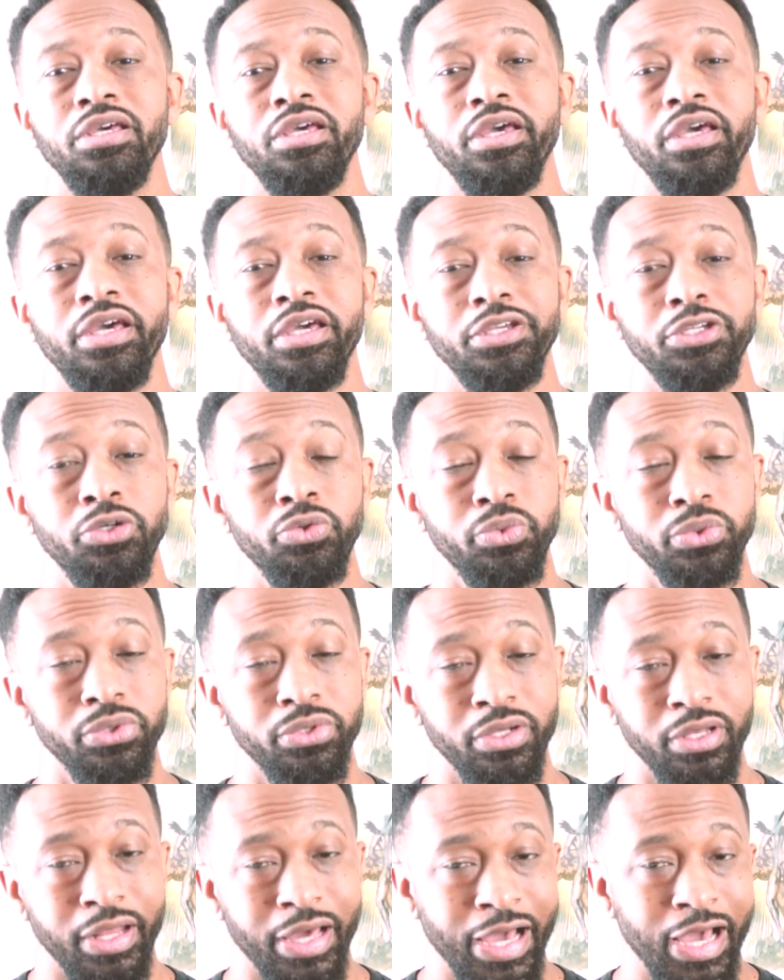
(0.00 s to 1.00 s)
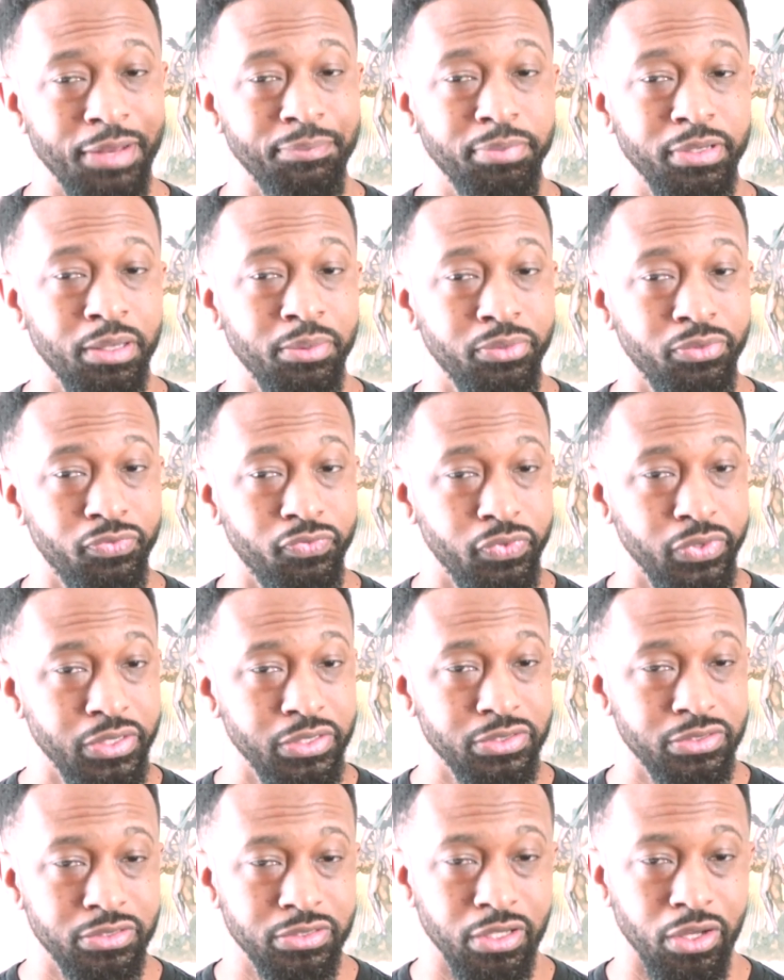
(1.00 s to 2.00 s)
and you will not be able to
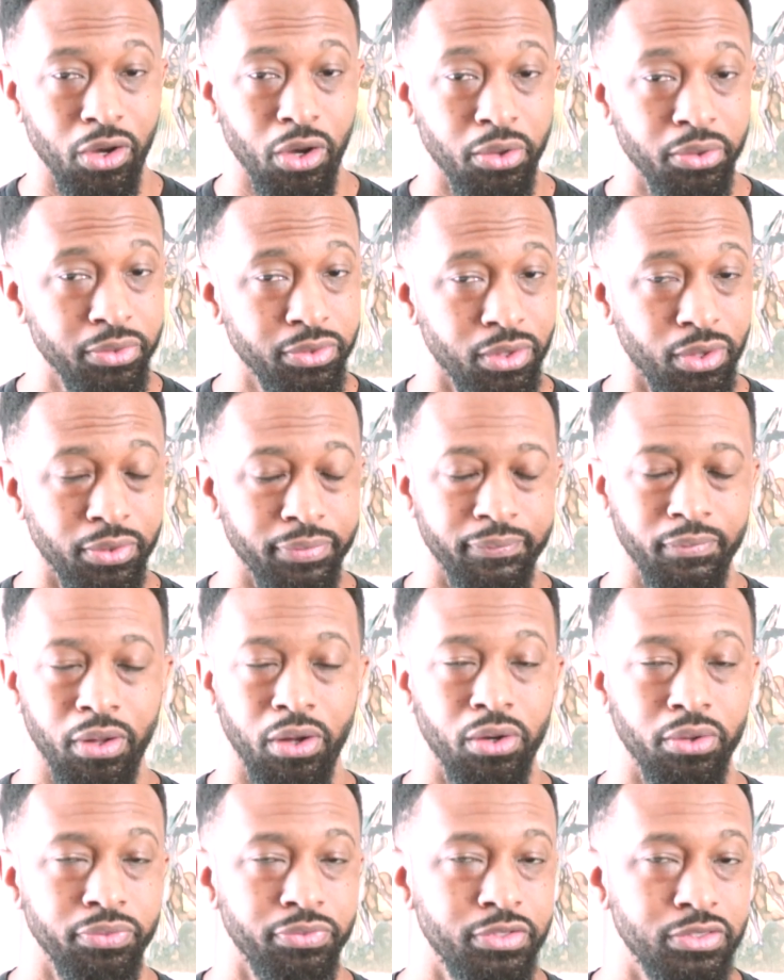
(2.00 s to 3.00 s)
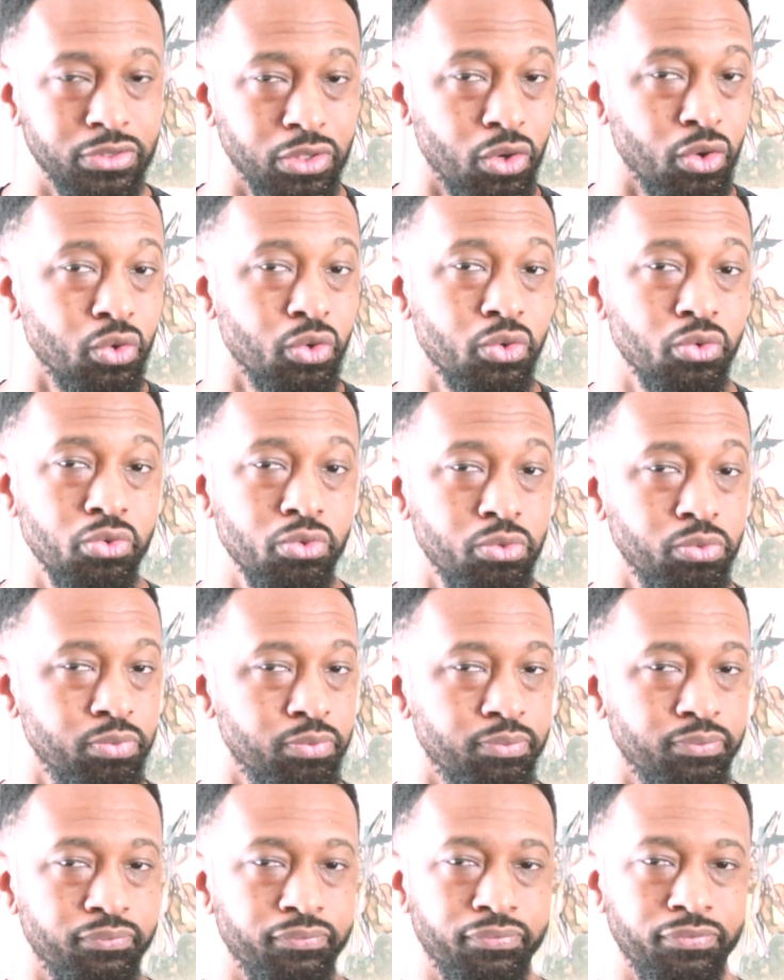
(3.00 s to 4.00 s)
finish all this whole
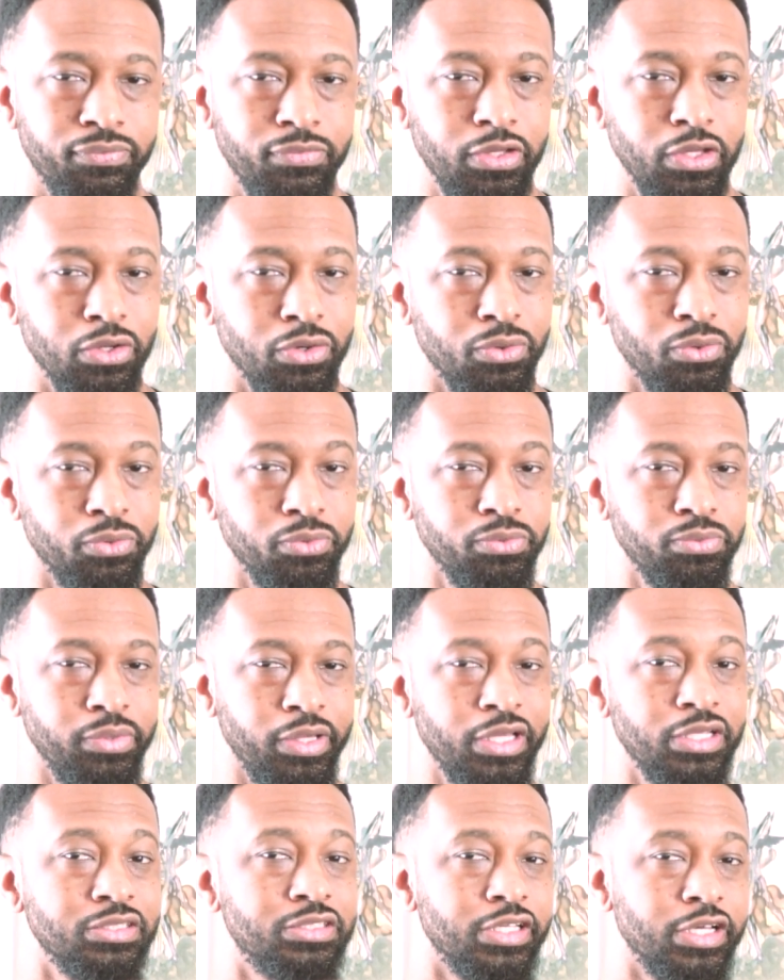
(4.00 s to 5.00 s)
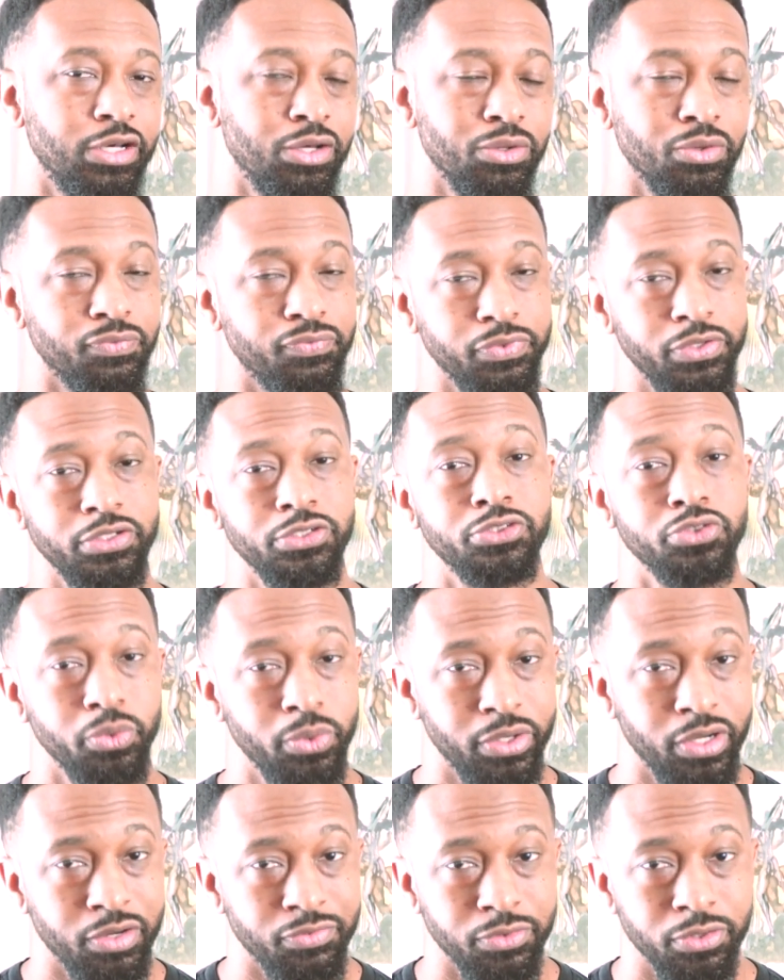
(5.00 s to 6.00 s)
intel or footage or
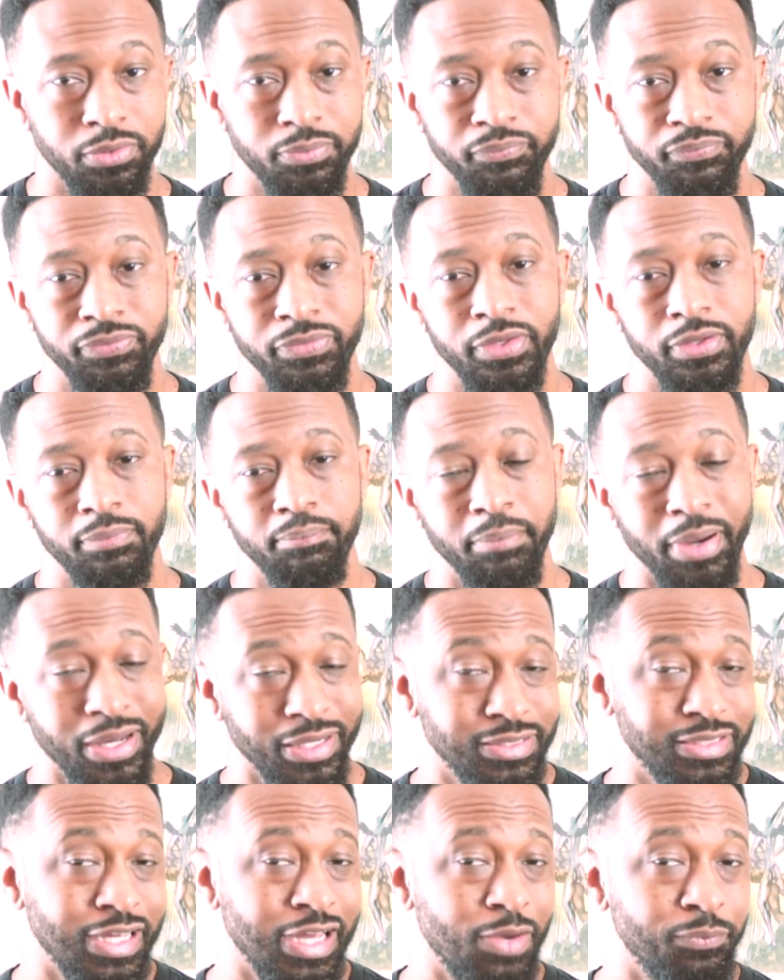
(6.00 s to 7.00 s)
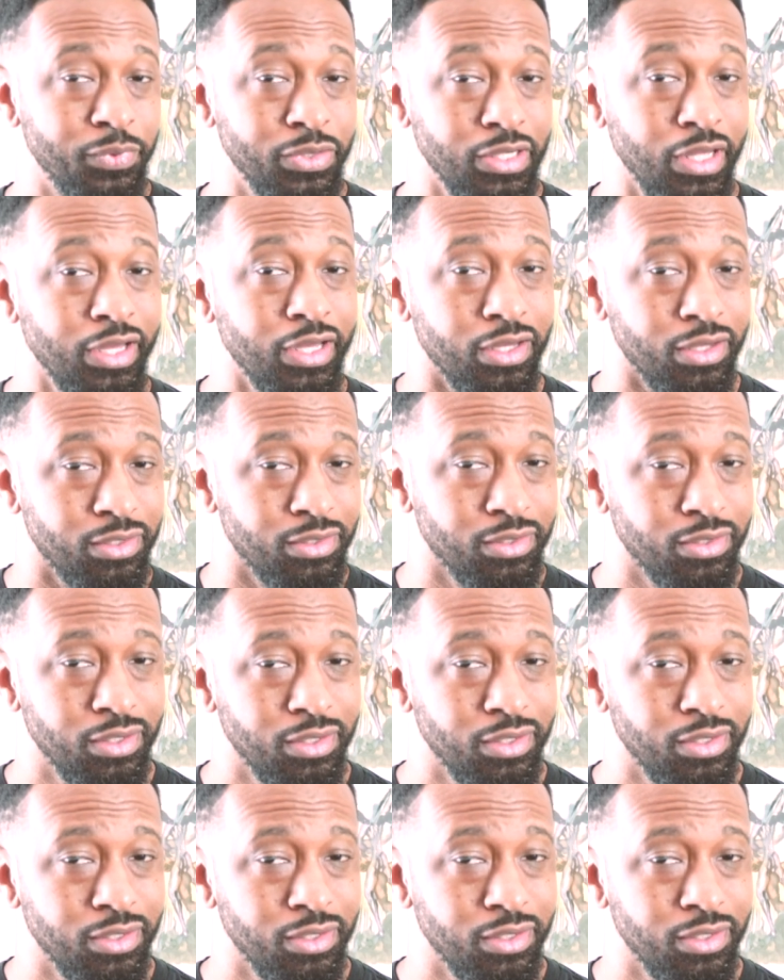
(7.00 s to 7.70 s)
whatever by the time we land.